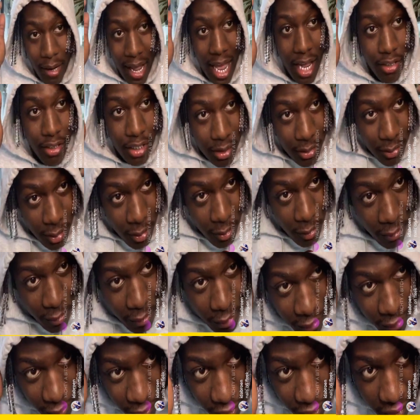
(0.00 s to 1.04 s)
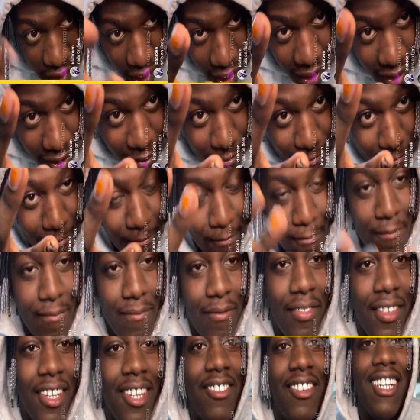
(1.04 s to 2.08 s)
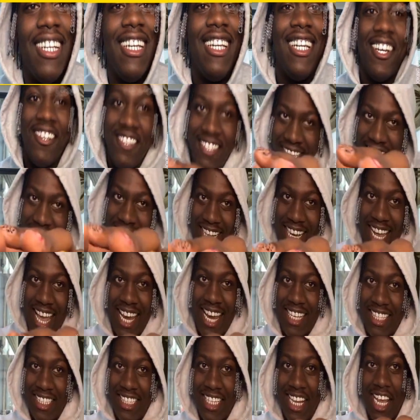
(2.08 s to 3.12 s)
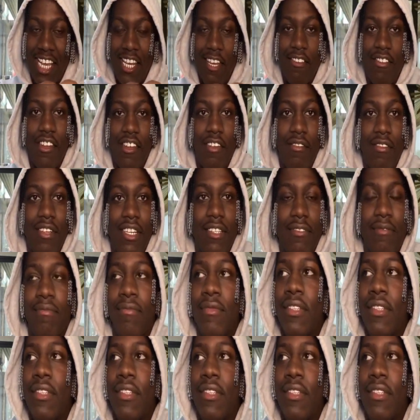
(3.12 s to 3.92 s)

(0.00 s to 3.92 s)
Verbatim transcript: I don't give a f- with no gotta say. You feel me?